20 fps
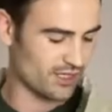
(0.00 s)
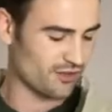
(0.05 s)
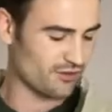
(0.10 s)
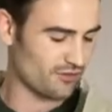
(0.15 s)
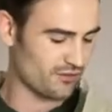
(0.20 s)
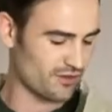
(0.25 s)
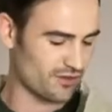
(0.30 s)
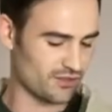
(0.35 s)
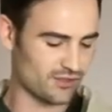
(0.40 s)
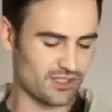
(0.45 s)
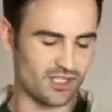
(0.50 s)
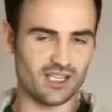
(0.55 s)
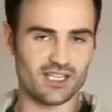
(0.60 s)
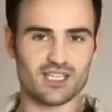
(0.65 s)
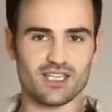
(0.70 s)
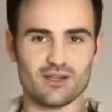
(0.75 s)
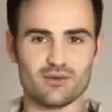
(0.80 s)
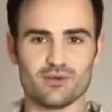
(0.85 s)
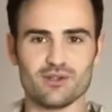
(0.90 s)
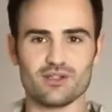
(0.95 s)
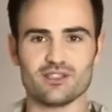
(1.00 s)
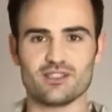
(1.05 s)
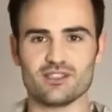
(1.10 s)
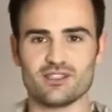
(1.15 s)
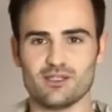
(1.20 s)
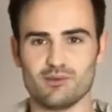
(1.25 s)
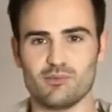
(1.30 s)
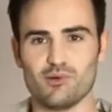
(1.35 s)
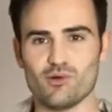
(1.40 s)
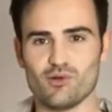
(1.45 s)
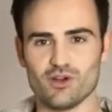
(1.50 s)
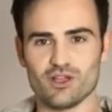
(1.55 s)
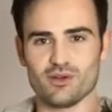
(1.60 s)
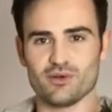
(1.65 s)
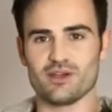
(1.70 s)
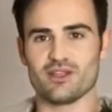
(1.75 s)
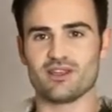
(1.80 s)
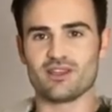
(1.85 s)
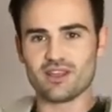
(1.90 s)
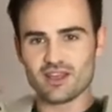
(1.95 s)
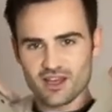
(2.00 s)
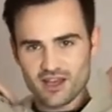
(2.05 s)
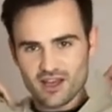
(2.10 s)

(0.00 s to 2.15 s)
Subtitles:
feels like it would support you in